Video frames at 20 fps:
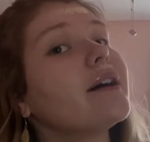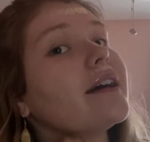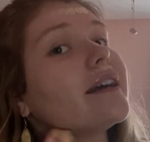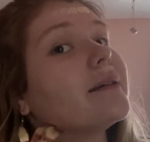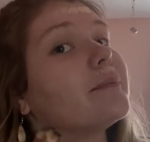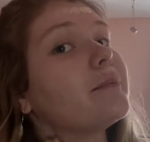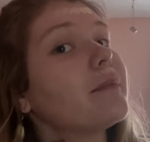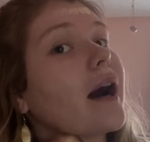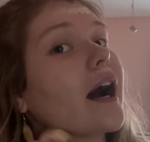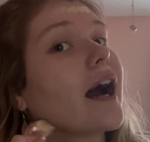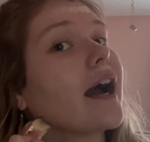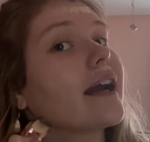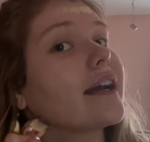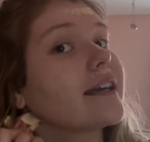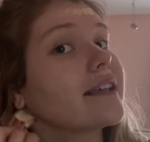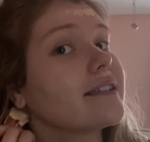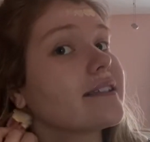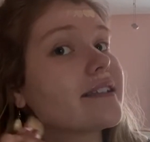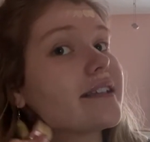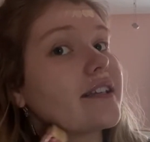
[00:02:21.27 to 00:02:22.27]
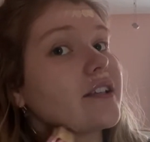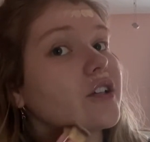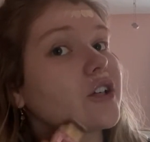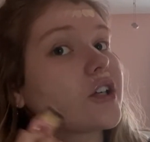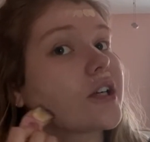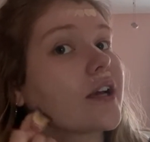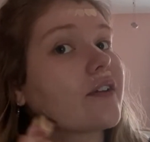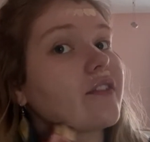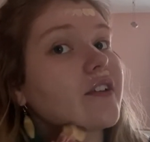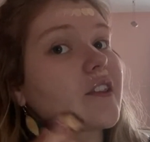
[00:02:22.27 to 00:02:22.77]
my concealer
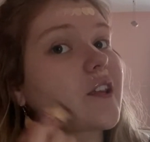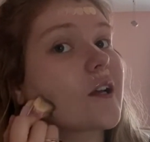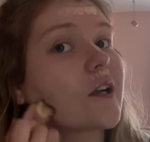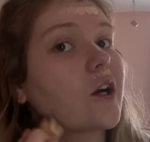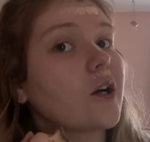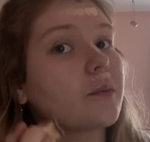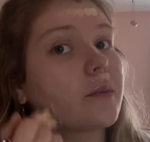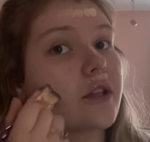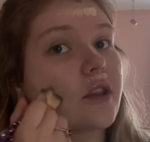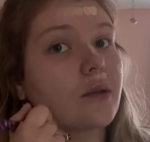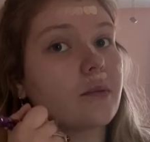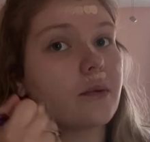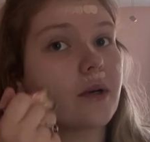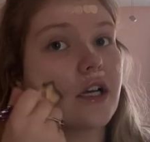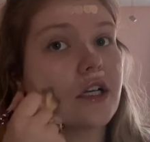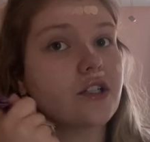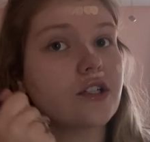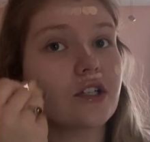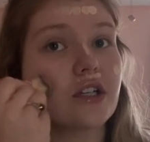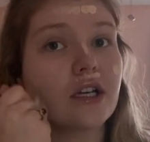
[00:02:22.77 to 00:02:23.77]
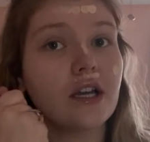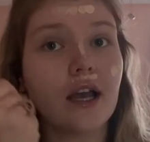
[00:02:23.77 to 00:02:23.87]
and everything on with the brush.